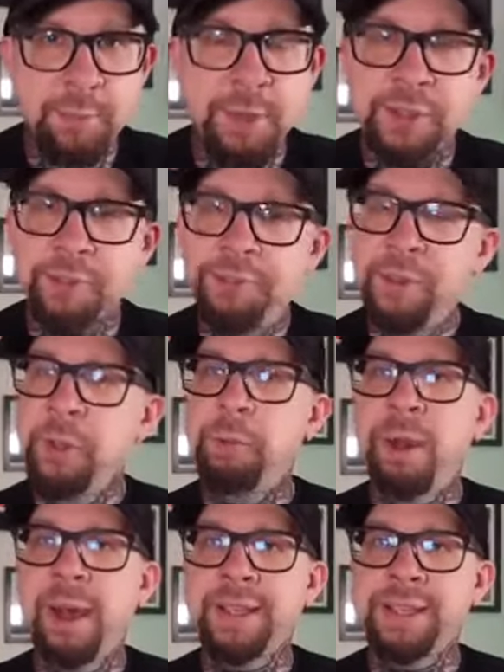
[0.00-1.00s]
There's a few
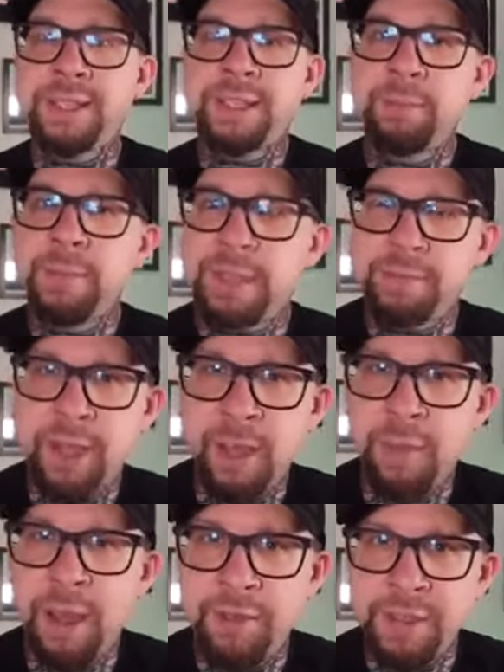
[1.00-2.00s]
pod systems that have
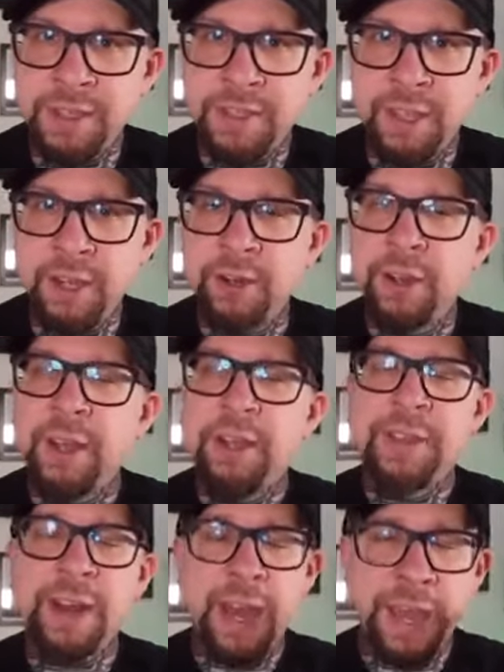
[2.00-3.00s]
come out this year
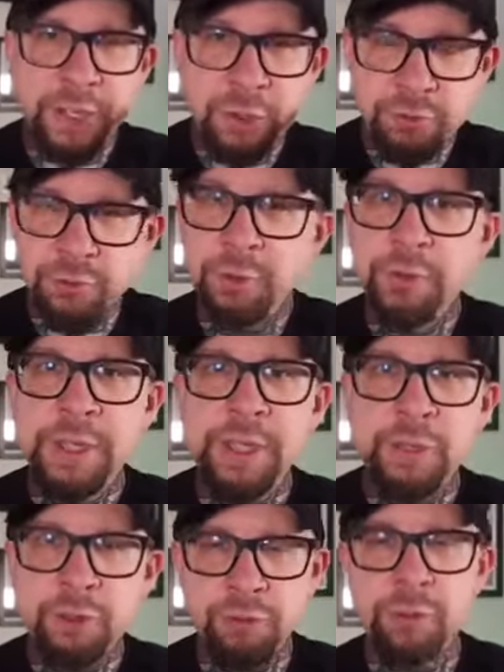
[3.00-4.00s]
that I
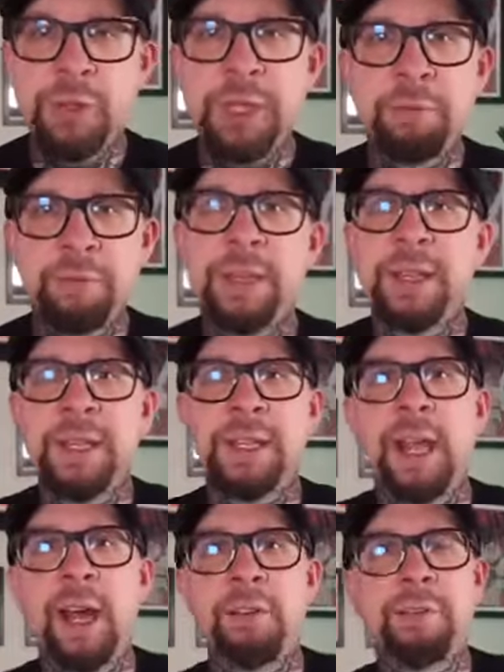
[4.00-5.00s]
truly really
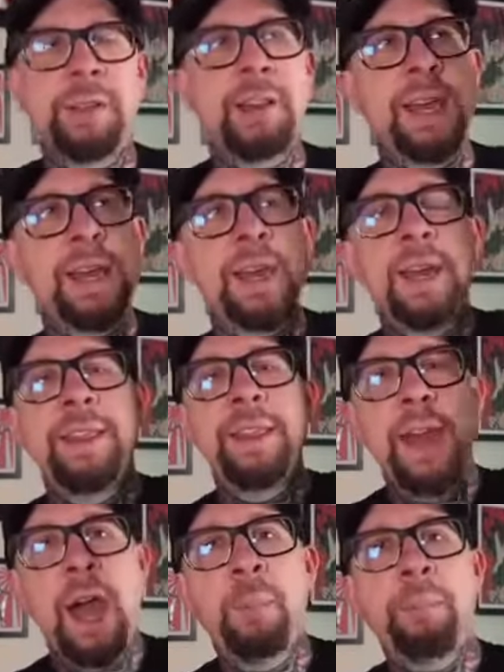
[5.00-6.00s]
love. They're like
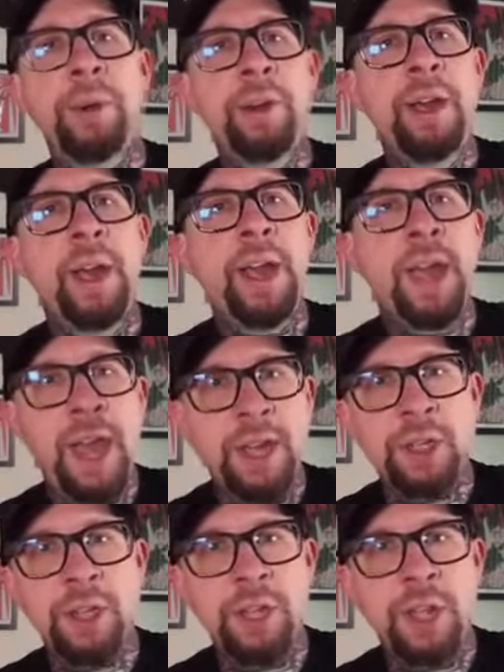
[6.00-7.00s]
the upper
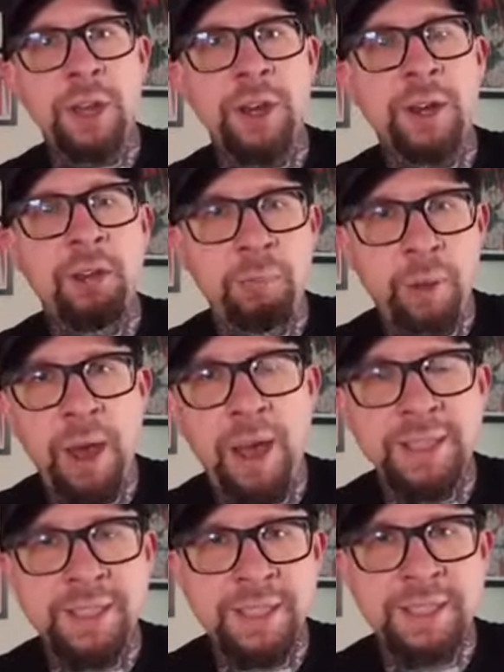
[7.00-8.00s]
echelon of
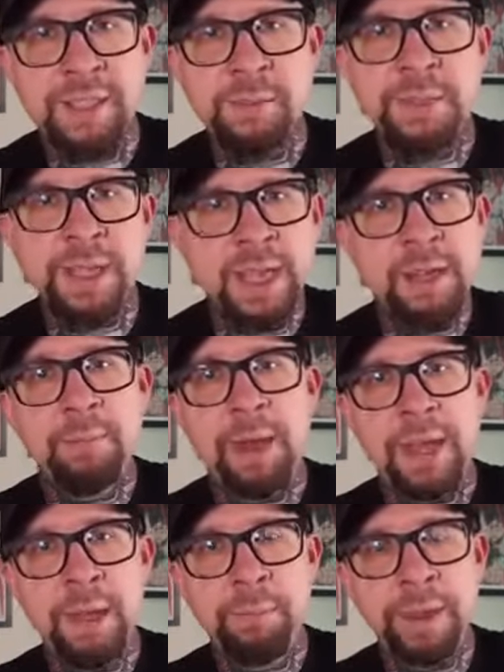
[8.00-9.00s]
pod systems, in
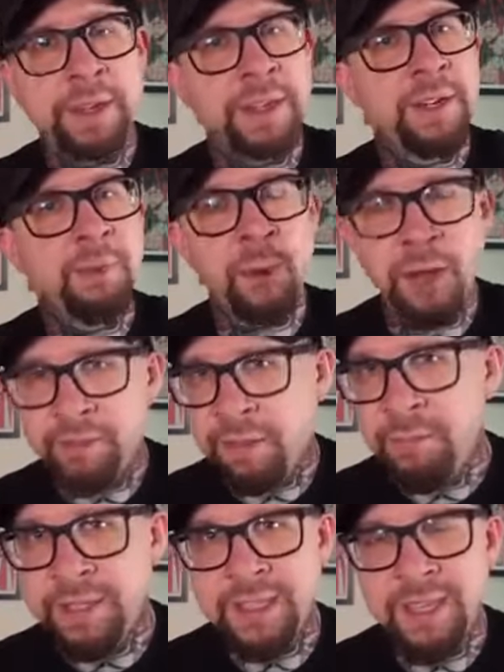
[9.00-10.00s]
my opinion. One of
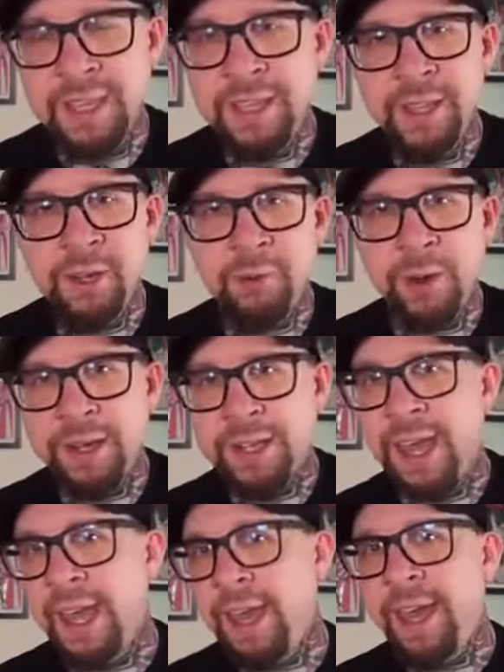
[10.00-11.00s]
them is the Kilo
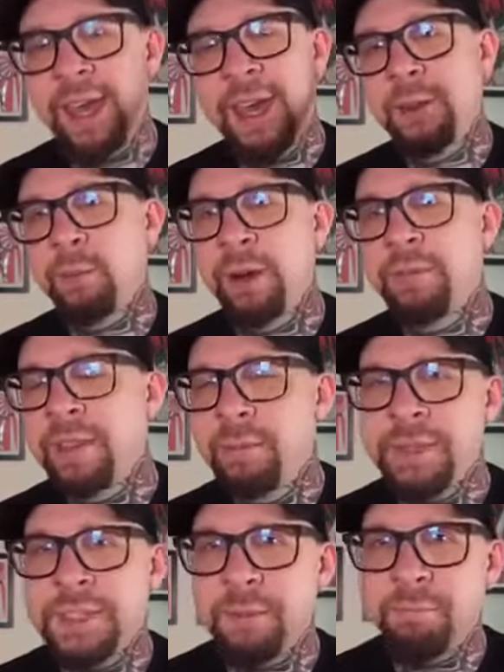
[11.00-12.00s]
1K, and one of them
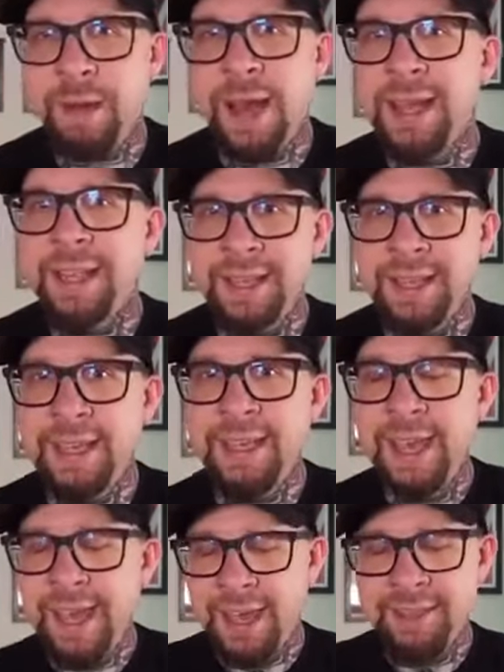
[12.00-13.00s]
is the
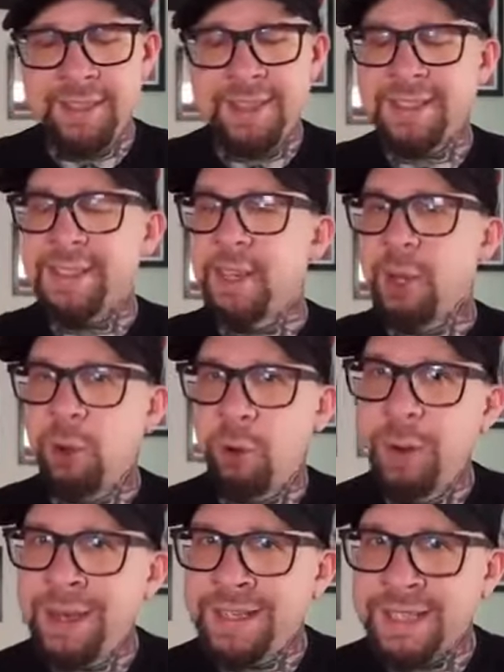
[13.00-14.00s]
MyLee, and this
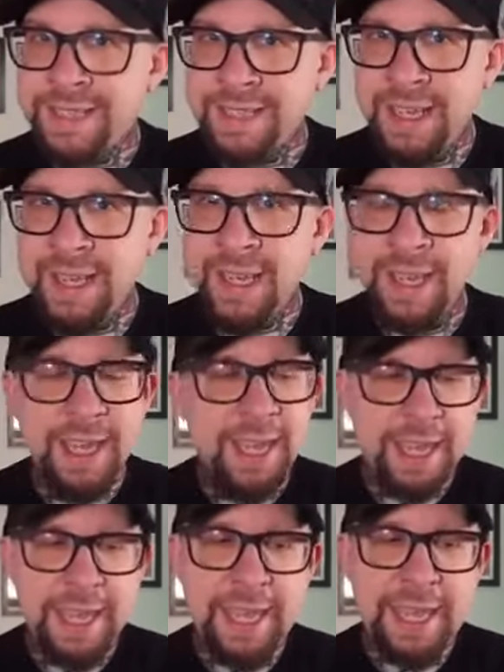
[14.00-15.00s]
KWIT Stick
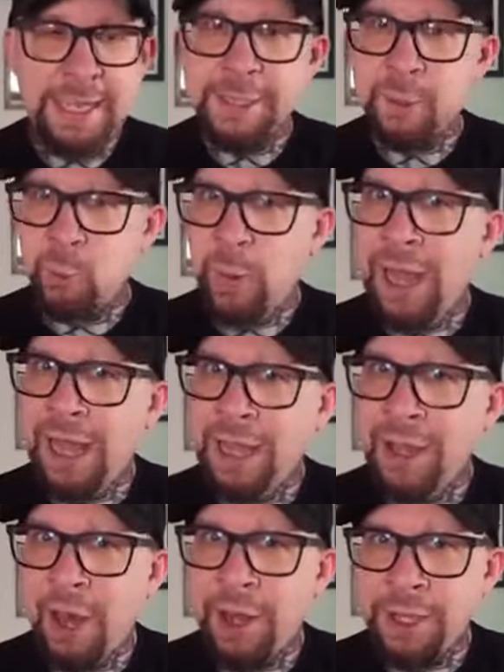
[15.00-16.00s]
is
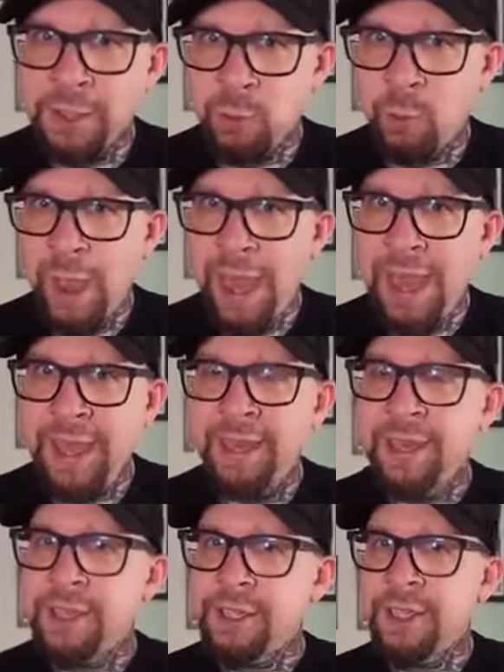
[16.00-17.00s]
well on its way
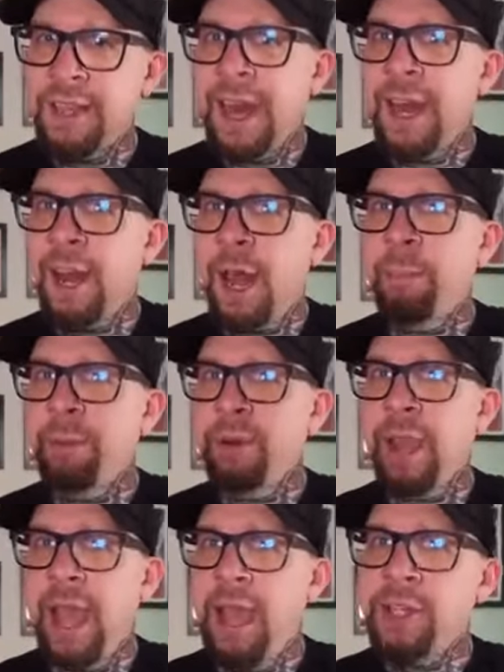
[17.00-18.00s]
to that
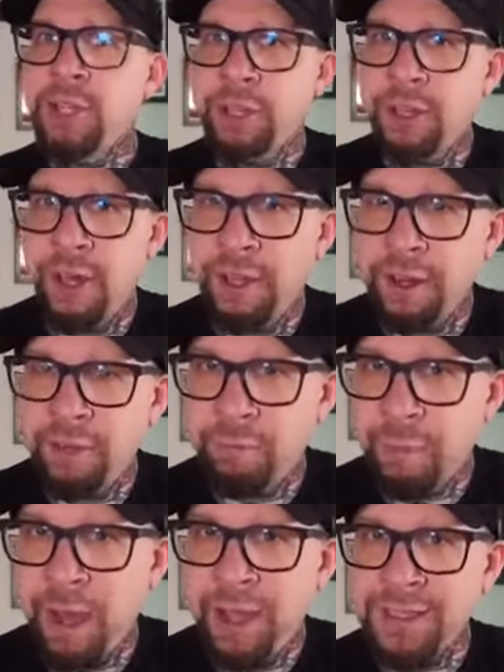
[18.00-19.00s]
upper echelon of
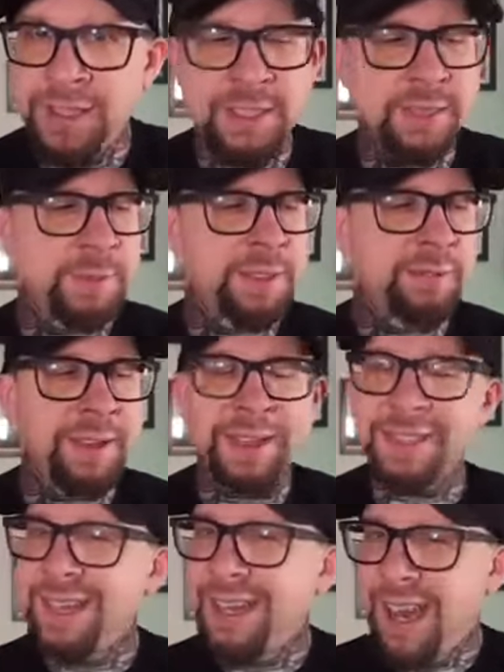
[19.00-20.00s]
pod systems. In
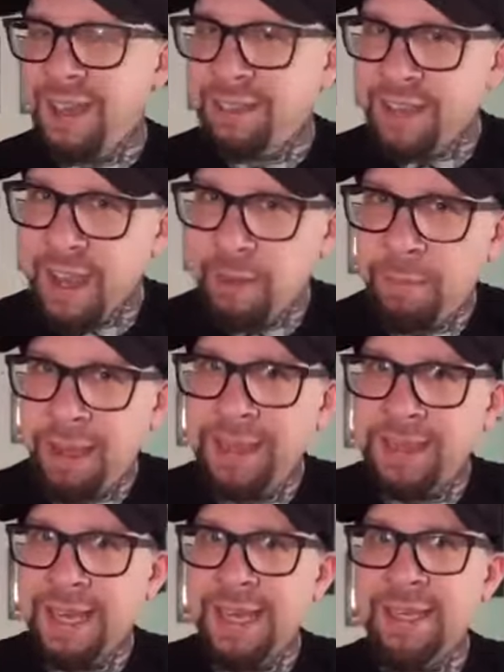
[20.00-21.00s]
fact, I think I might
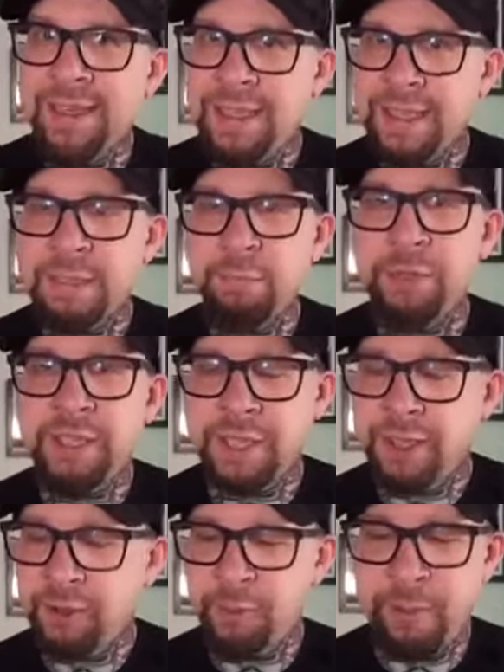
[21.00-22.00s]
like this
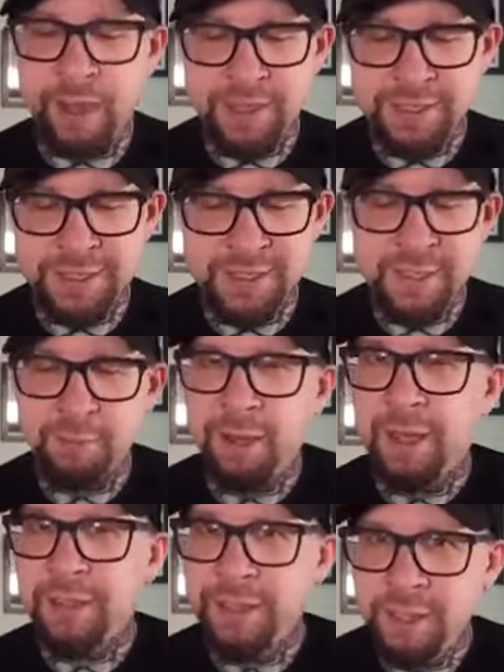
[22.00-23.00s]
particular pod system
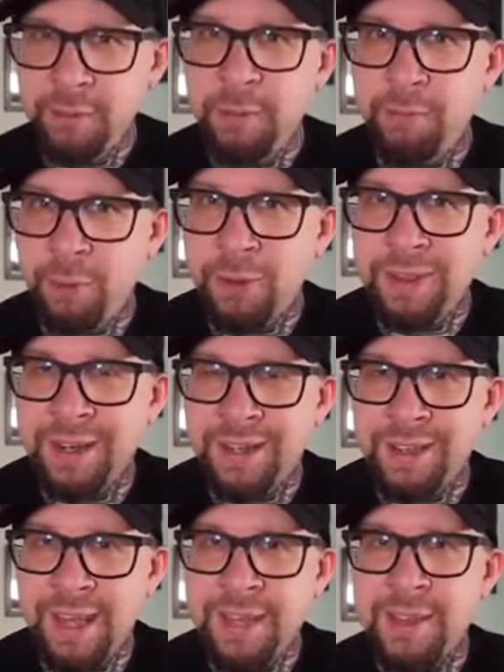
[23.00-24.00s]
a little bit more than I
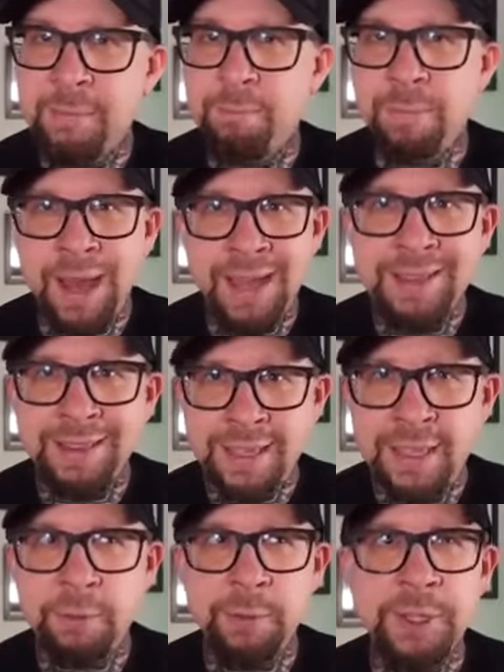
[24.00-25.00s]
like the
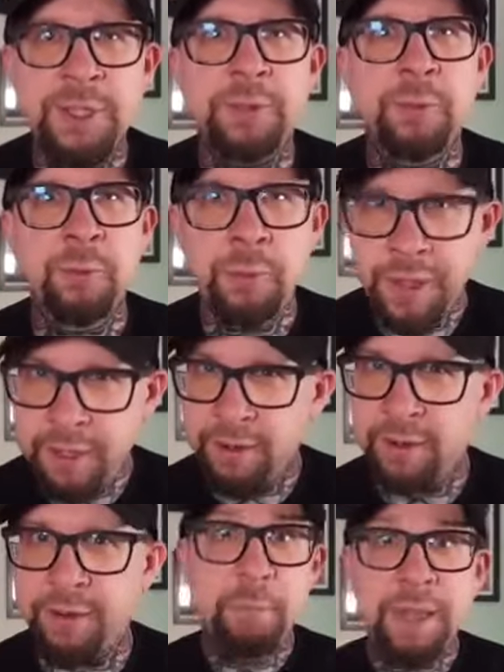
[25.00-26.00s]
MyLee, which is
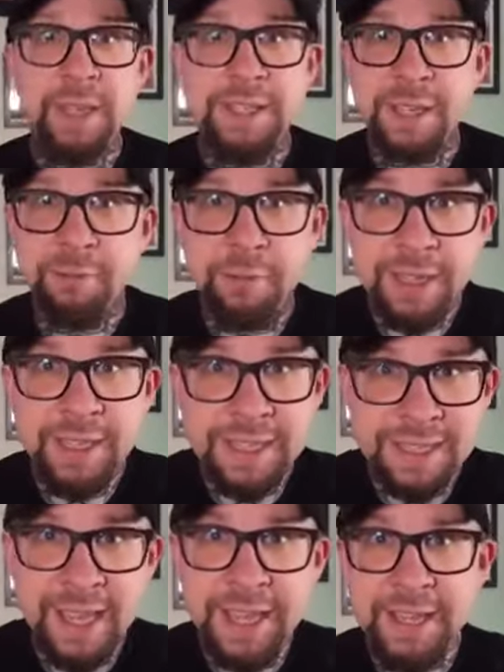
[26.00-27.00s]
weird because I really
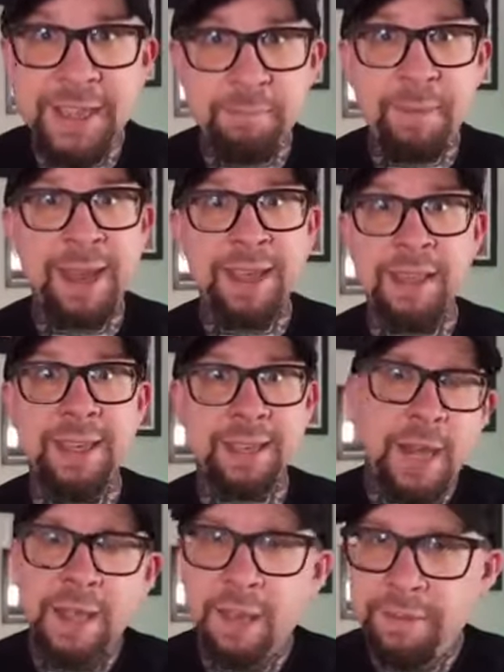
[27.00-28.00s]
like the
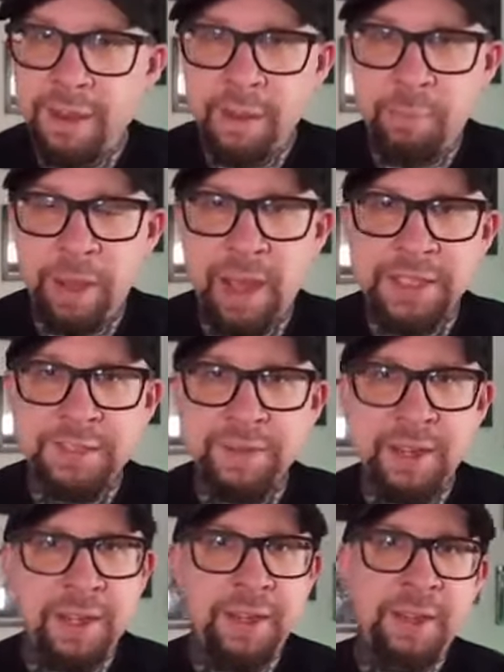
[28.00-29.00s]
MyLee. I love how the pods
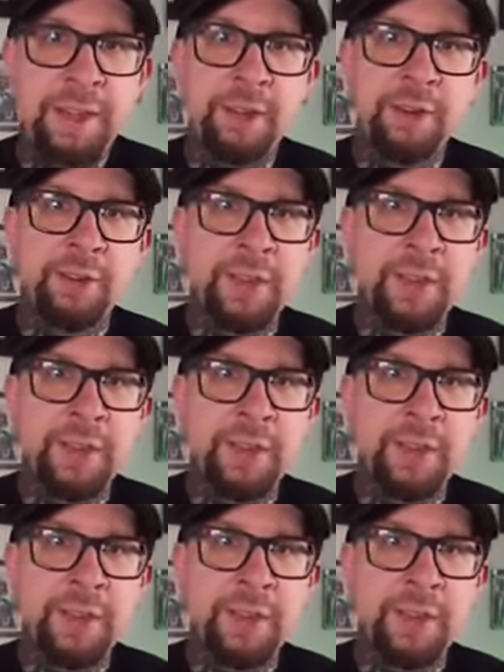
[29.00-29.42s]
fit in here.